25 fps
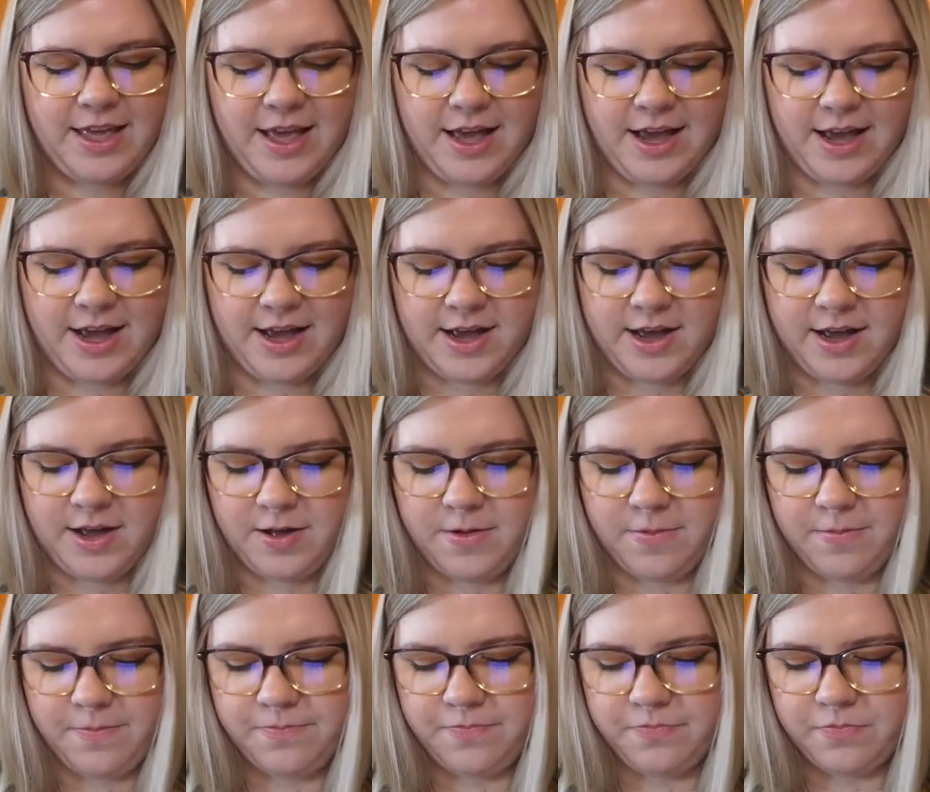
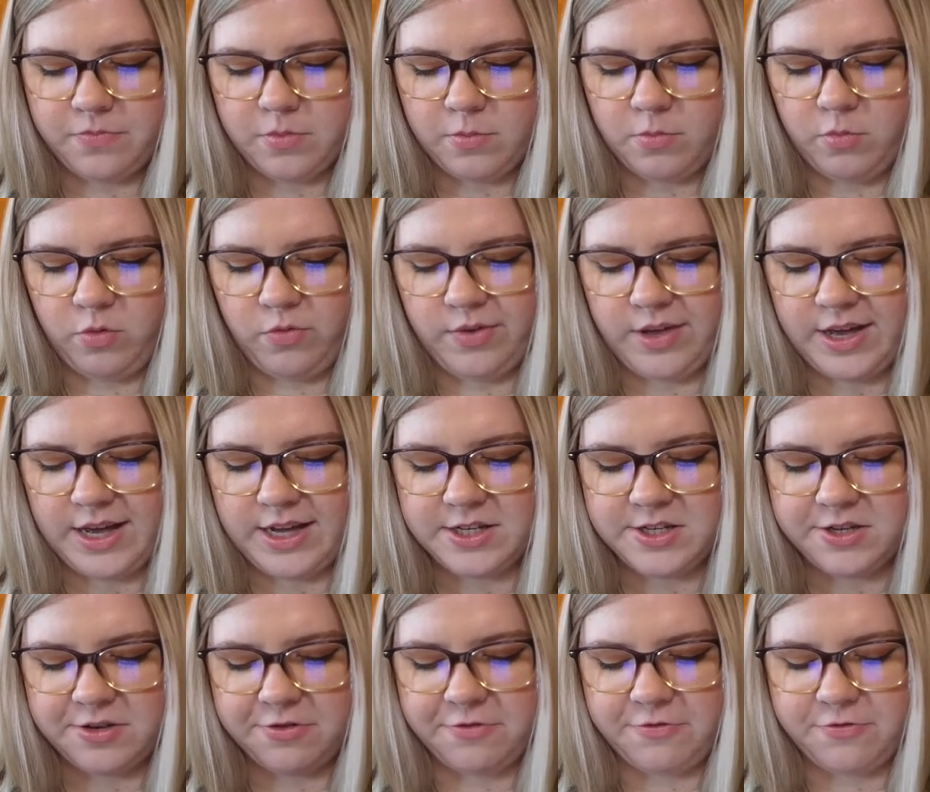Moving
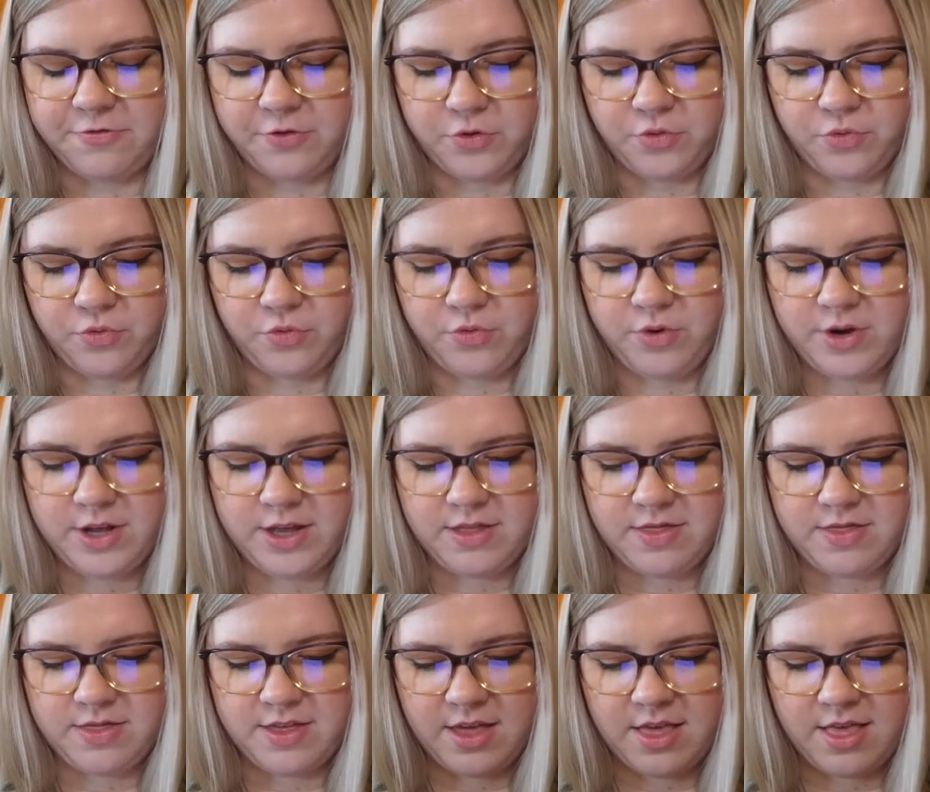on to
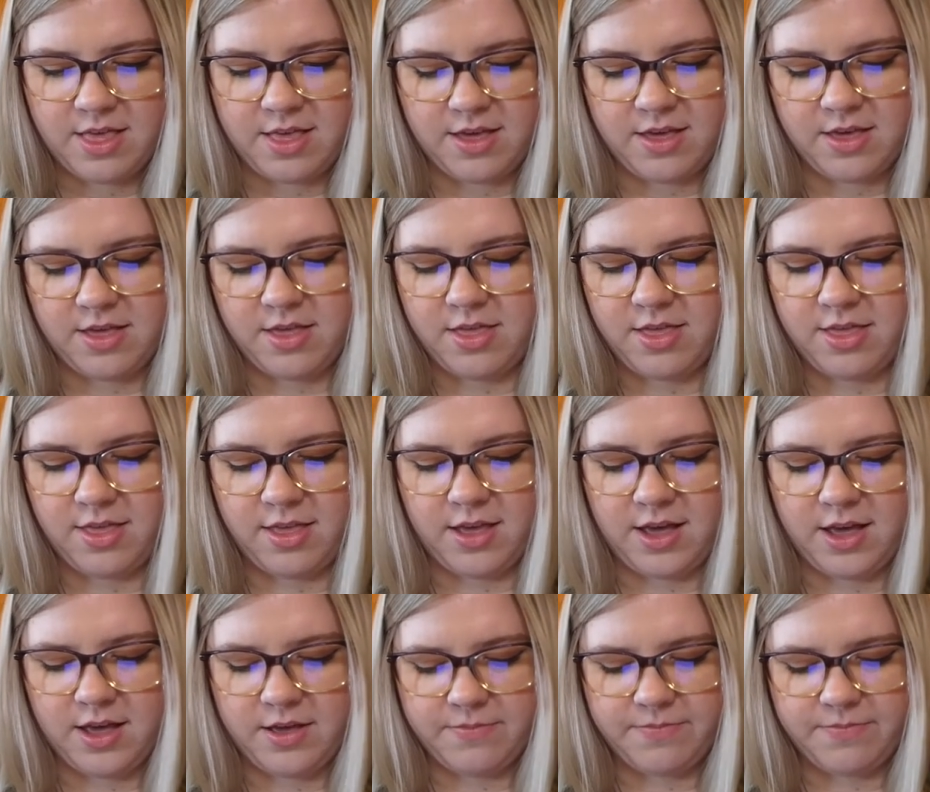food, this is